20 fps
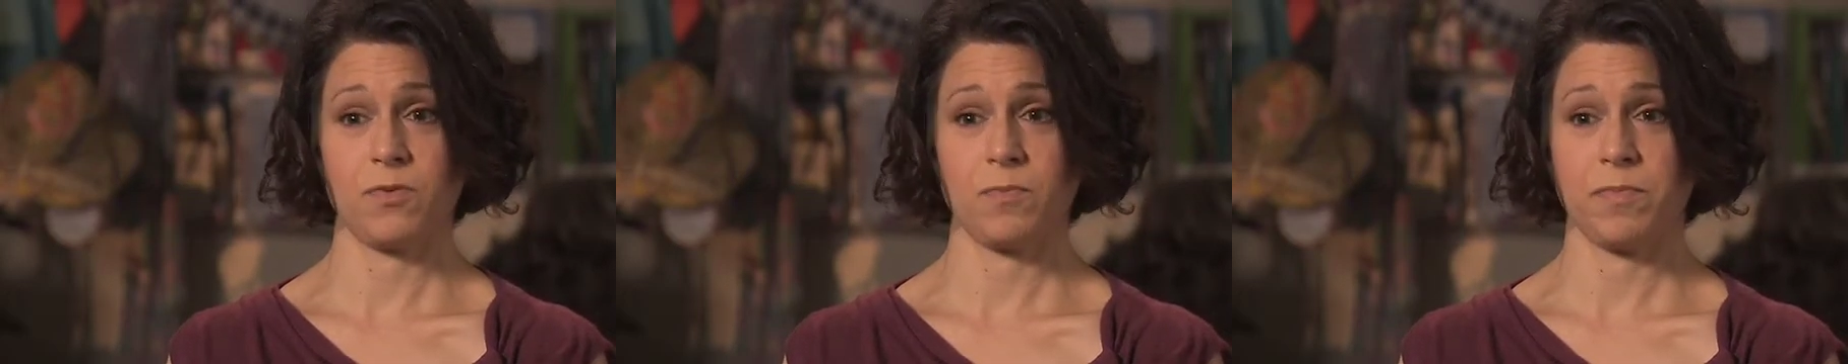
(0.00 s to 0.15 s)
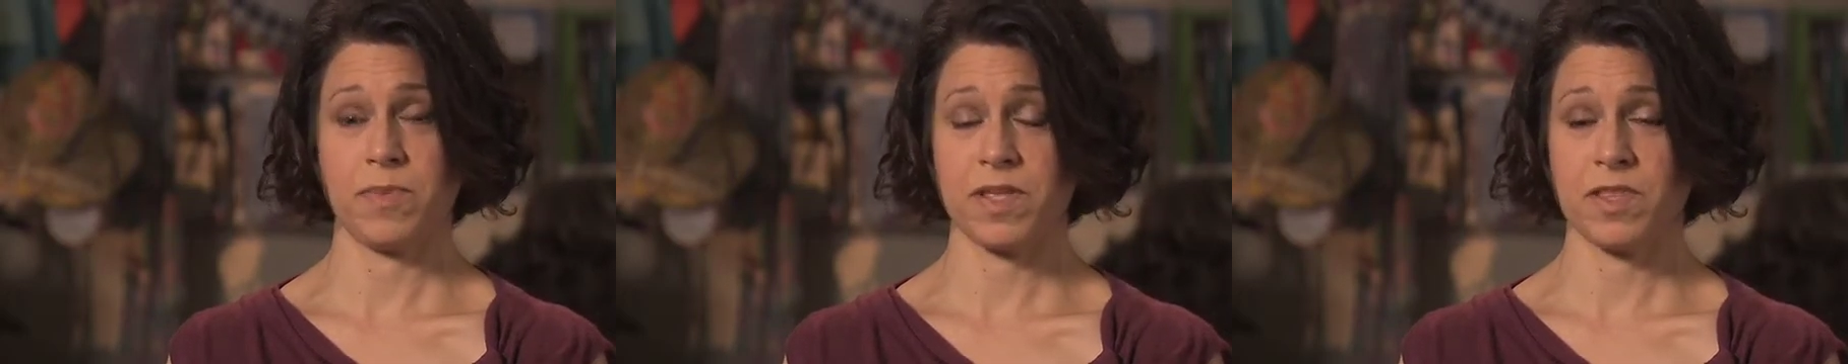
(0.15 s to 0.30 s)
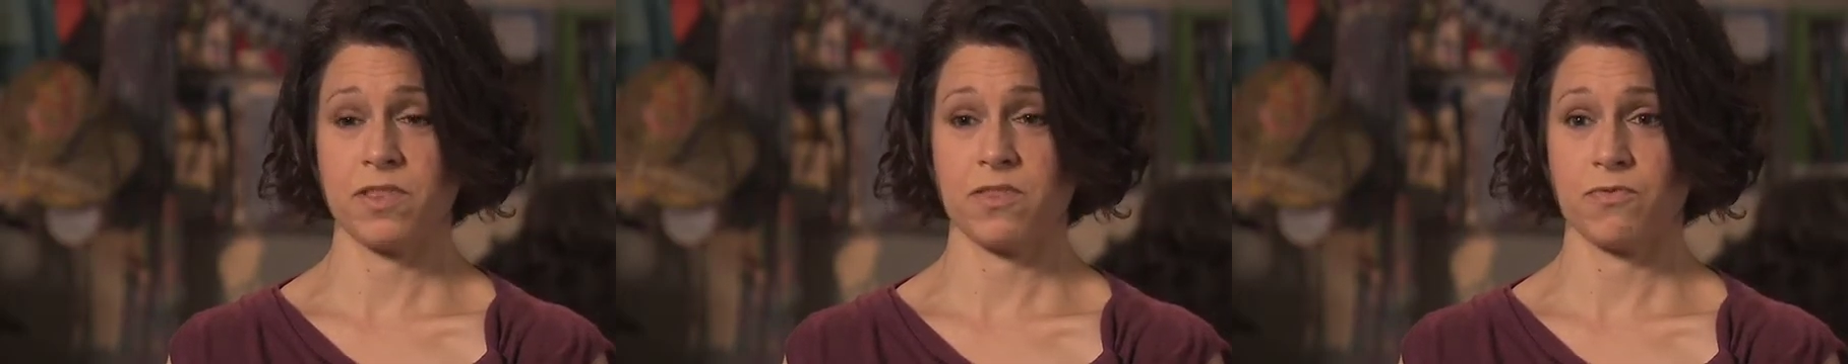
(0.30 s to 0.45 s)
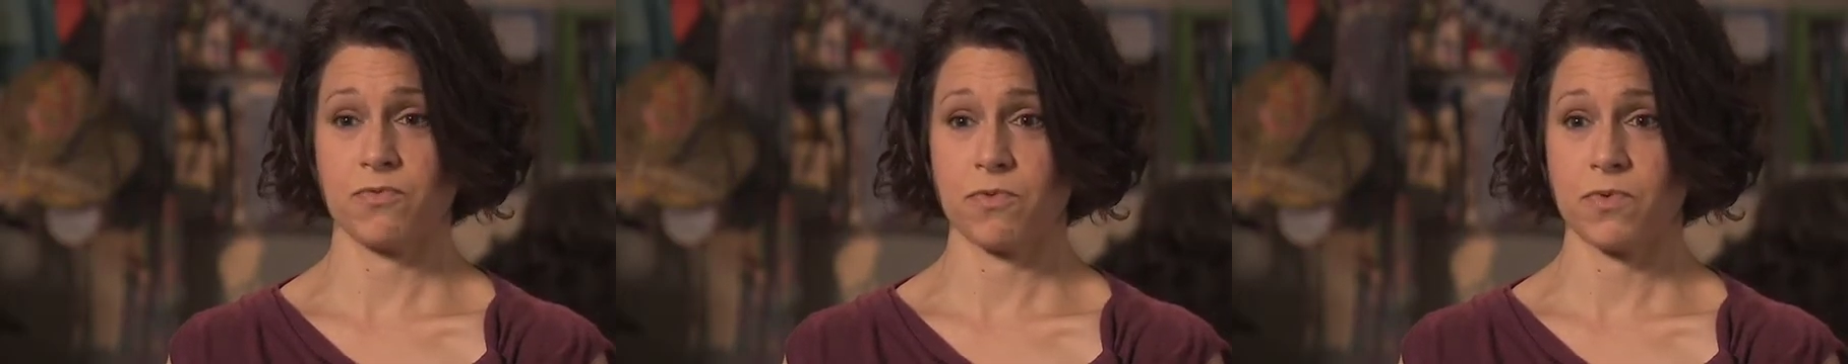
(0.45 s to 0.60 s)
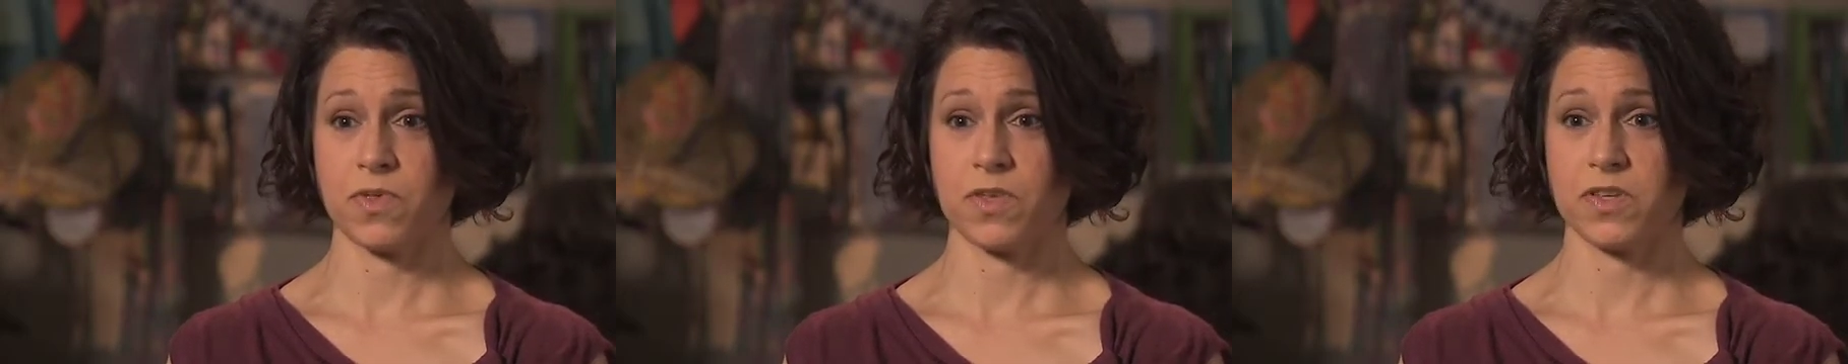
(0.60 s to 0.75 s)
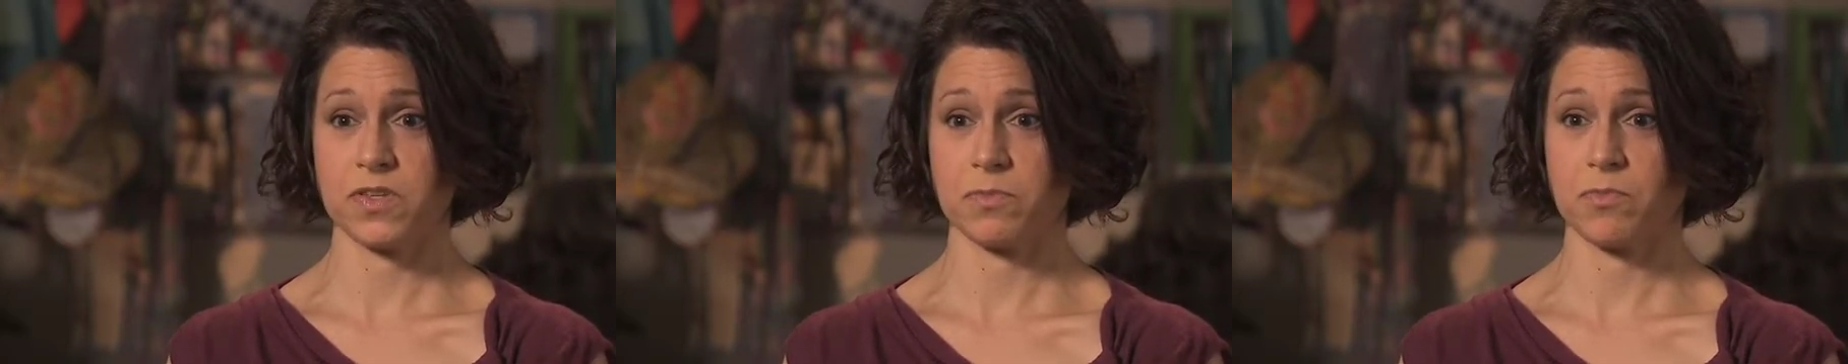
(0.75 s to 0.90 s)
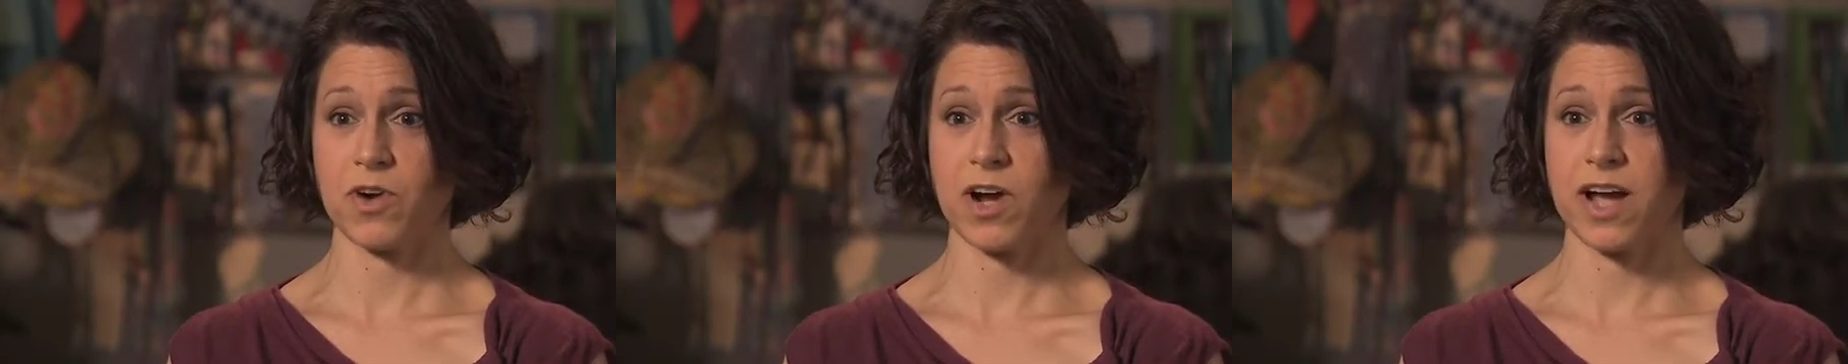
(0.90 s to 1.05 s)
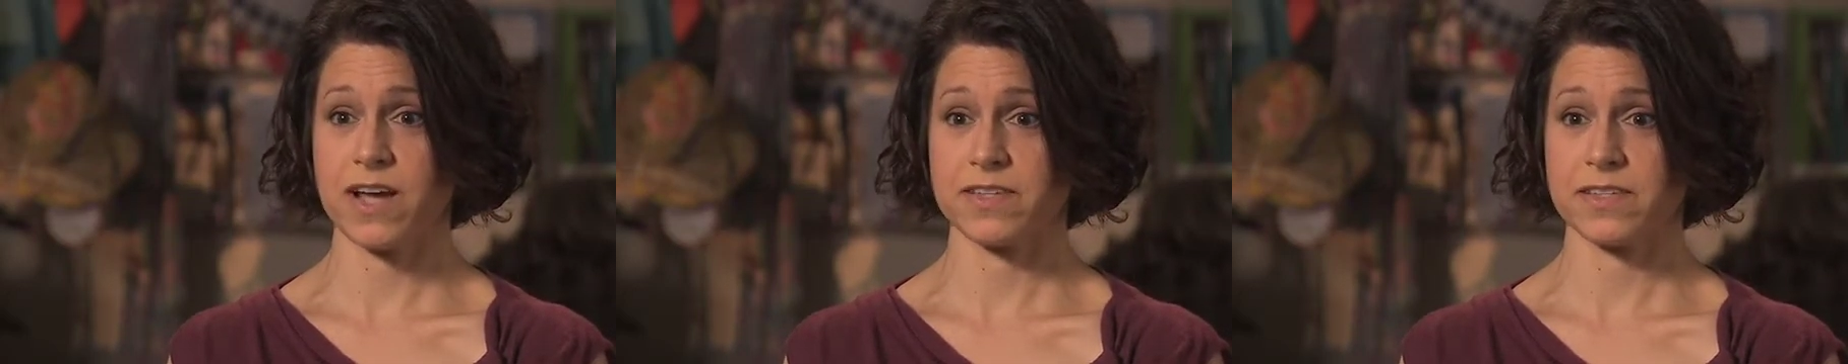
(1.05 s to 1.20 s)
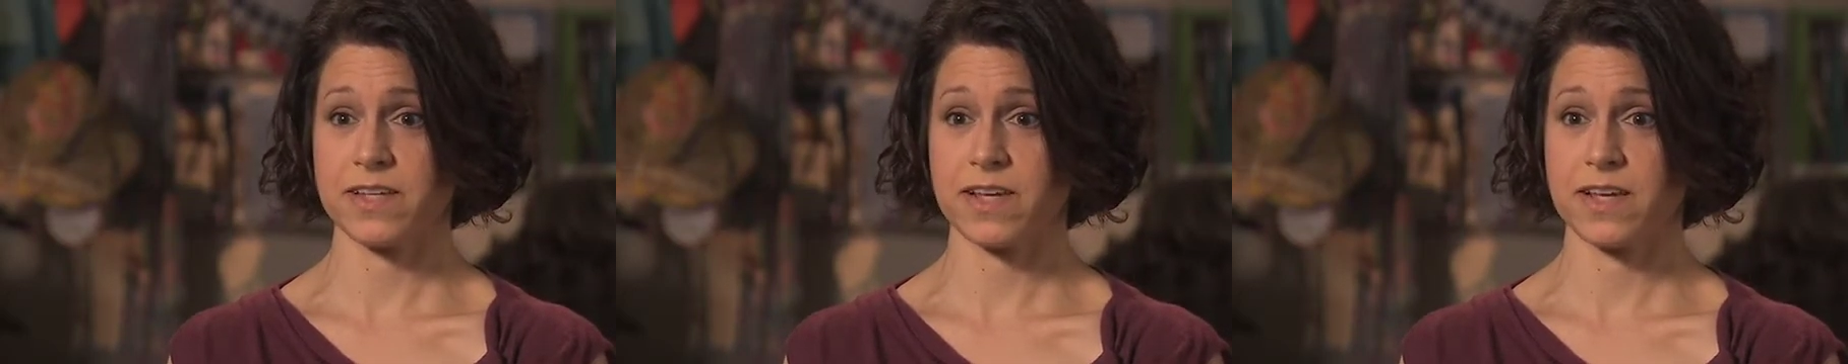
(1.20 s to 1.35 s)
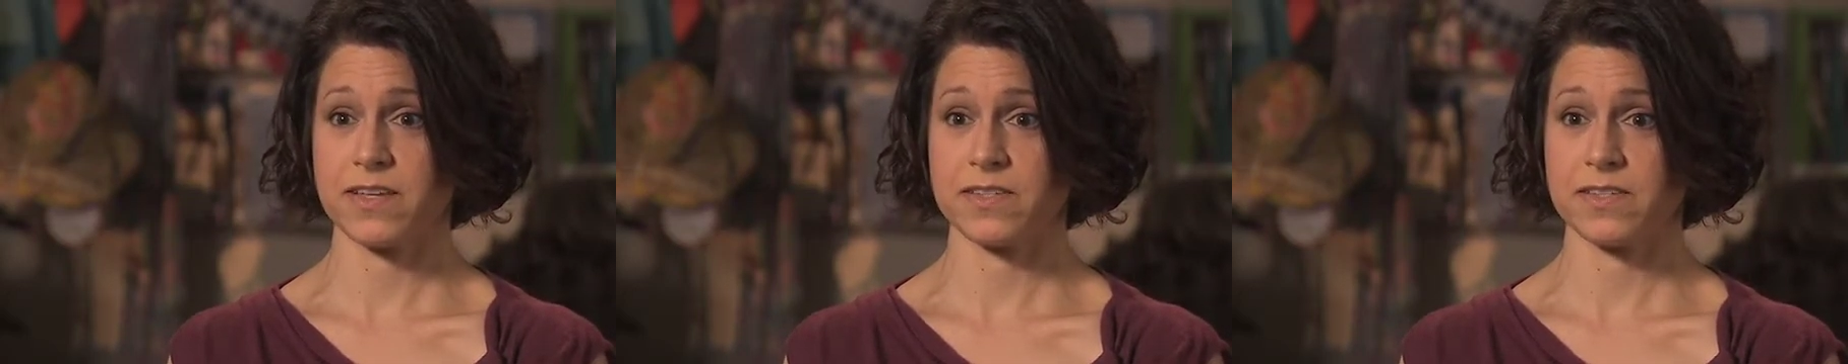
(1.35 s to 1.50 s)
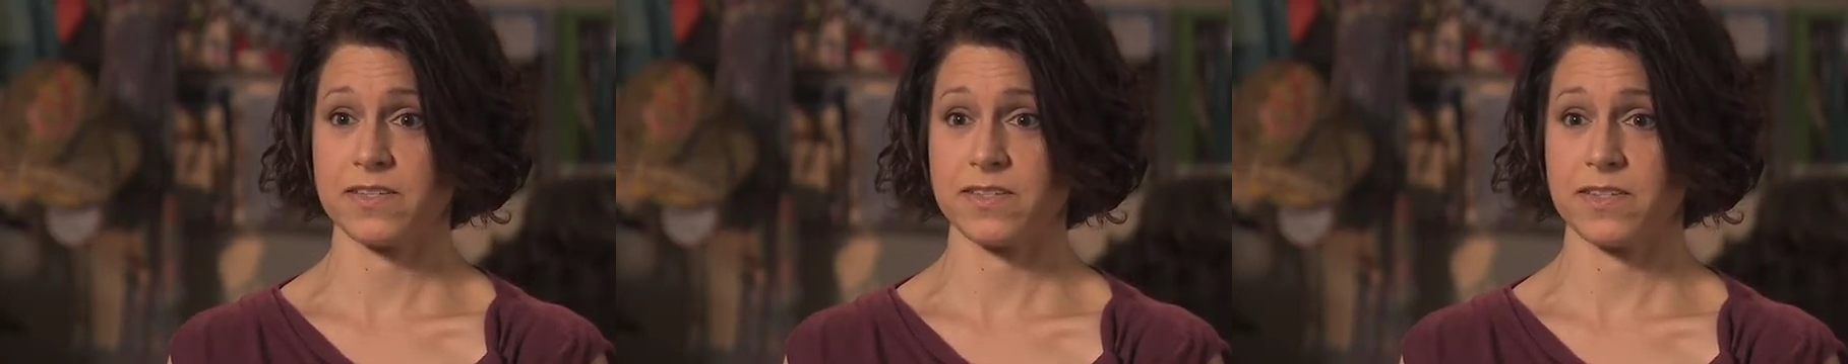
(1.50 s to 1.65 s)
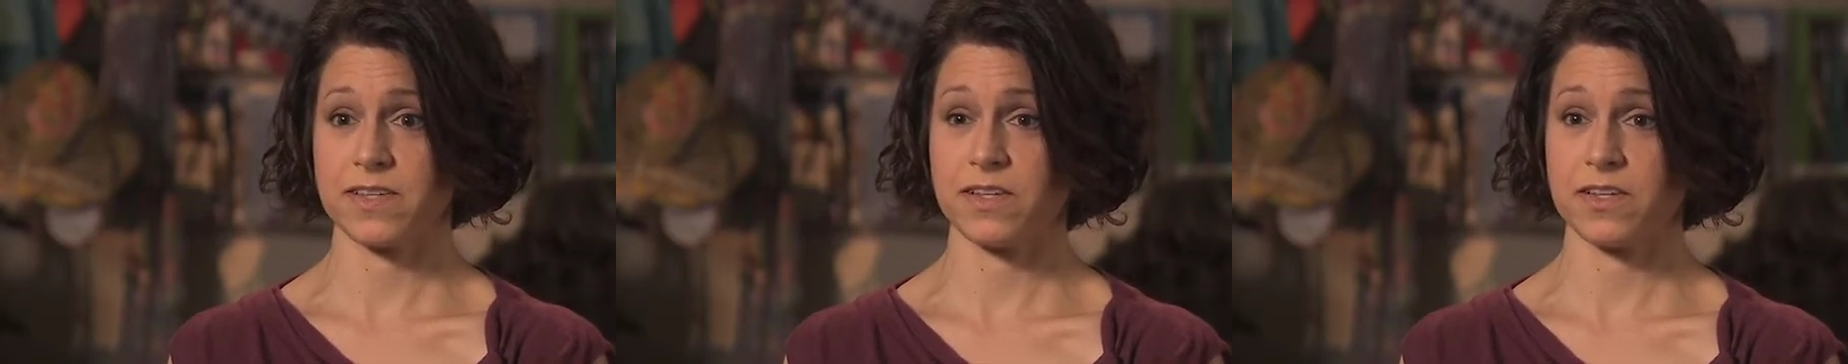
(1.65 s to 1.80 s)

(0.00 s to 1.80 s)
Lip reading: or been through this process,